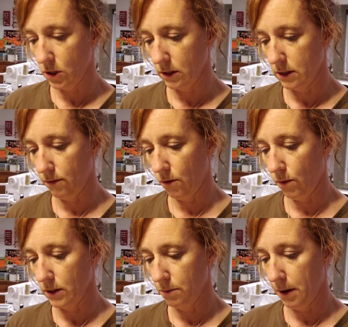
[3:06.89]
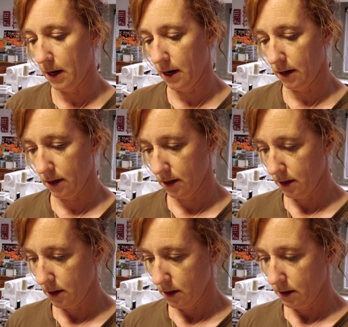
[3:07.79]
has different ones, but
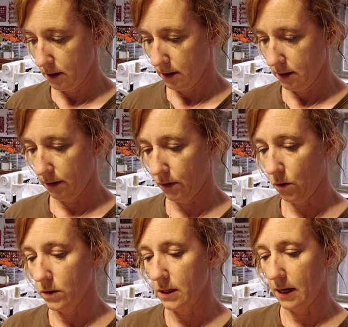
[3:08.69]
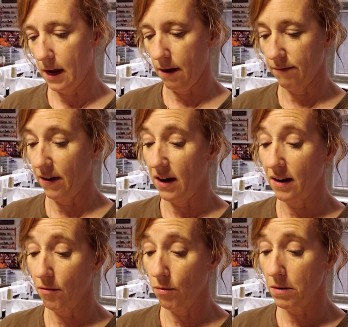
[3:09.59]
of course I can't find
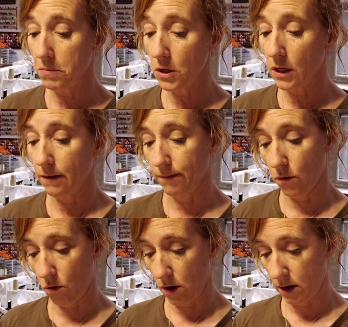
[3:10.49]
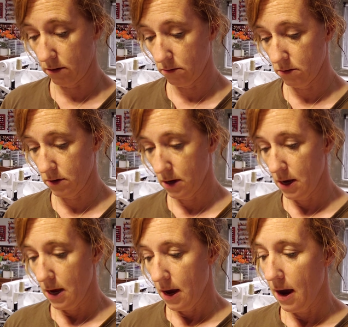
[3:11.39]
it when I'm looking for it.
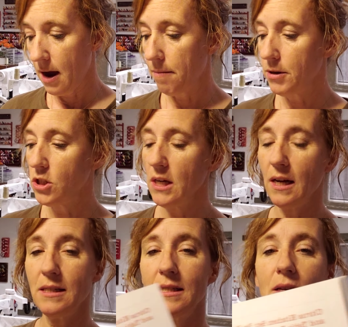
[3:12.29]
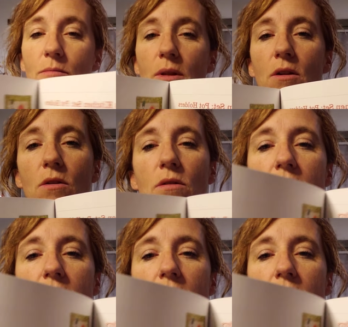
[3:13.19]
But she has some little